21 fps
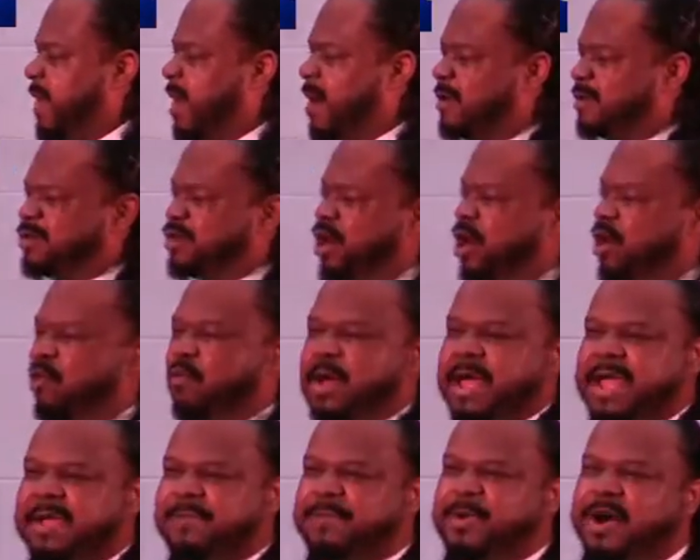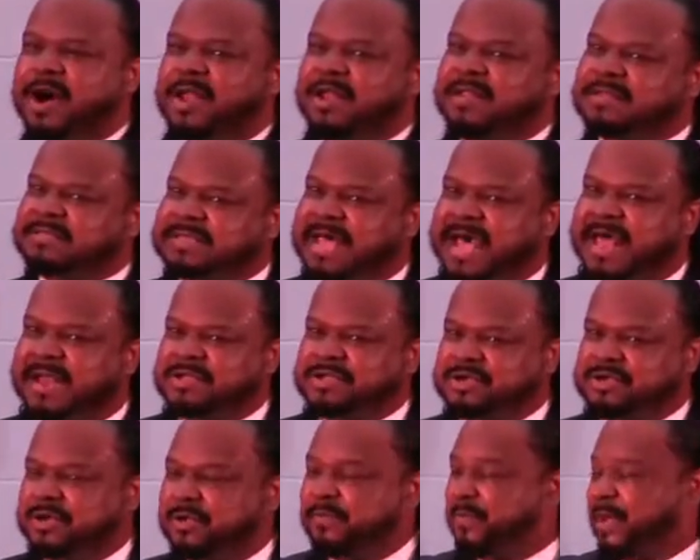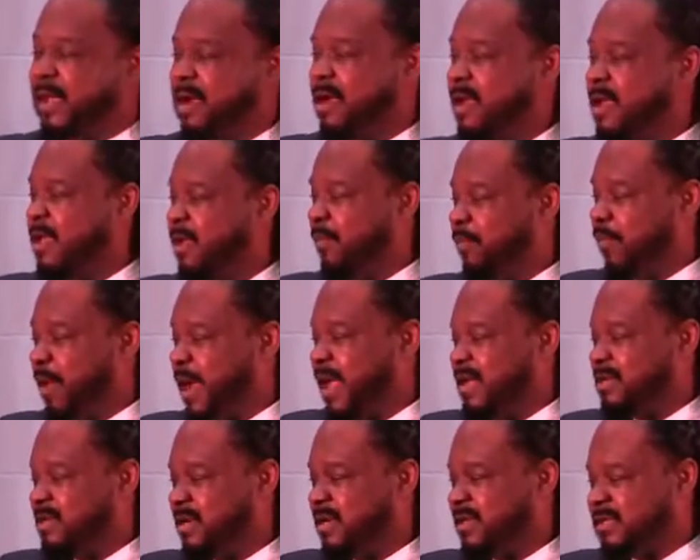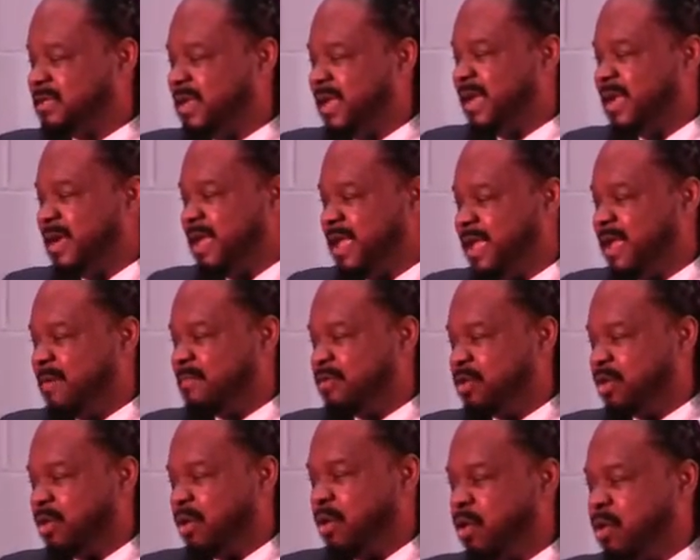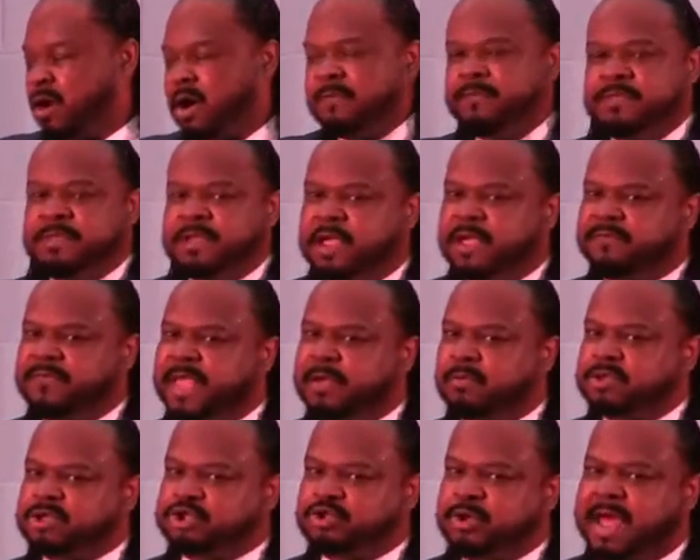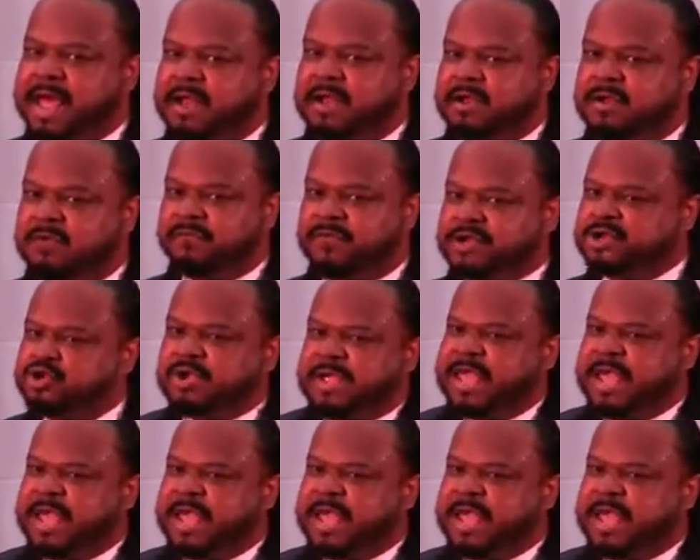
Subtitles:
there's no way Paul and Silas could have been praising and singing hymns to the Lord if they were straddling the fence.